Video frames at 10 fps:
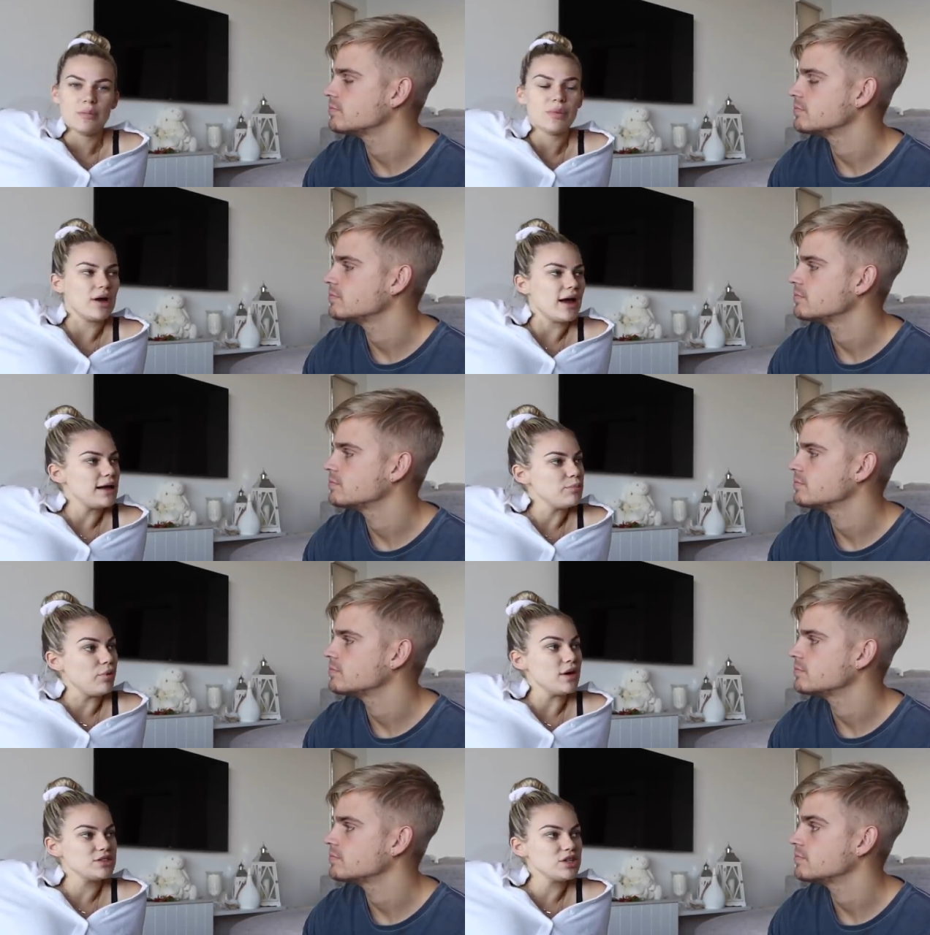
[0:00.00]
Speaker 1: But I had
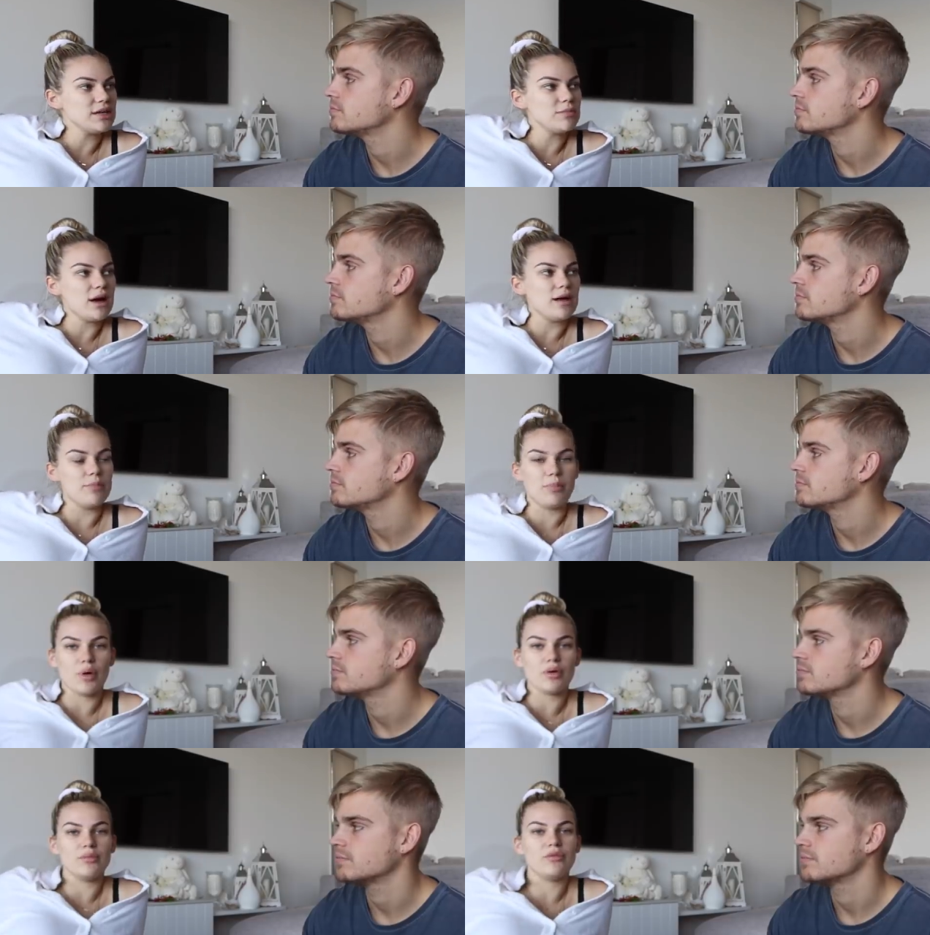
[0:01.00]
pressure in my
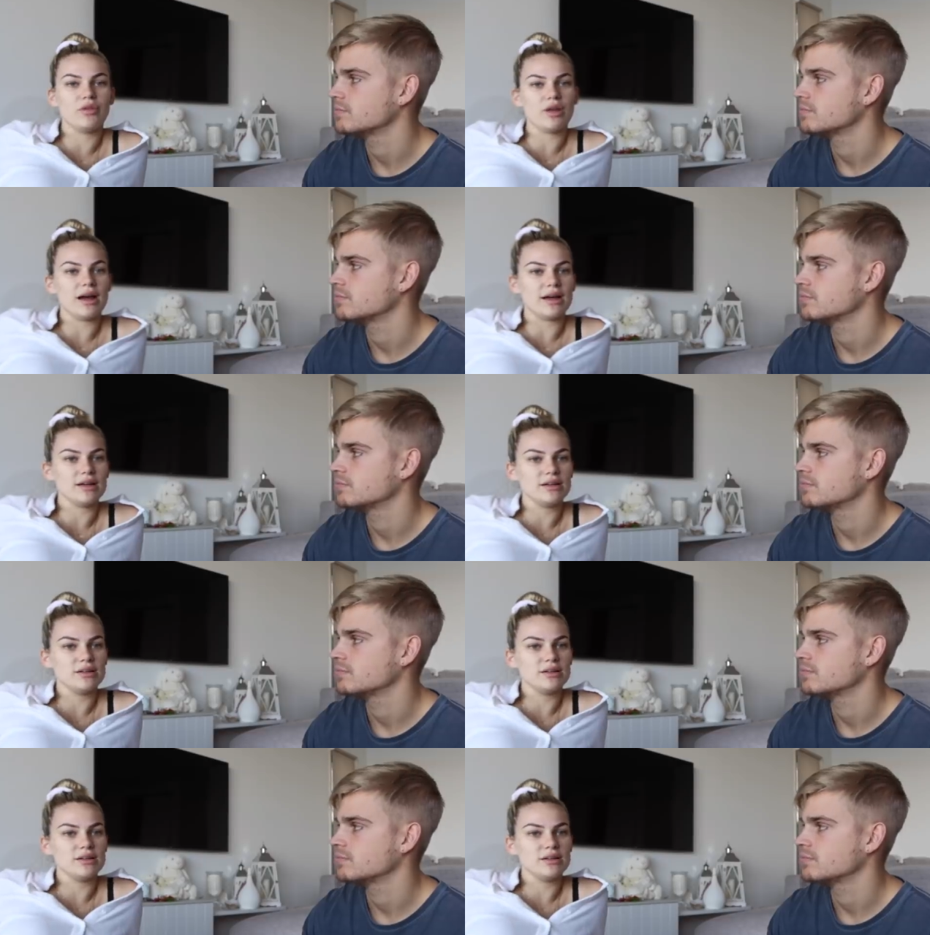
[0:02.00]
bottom for like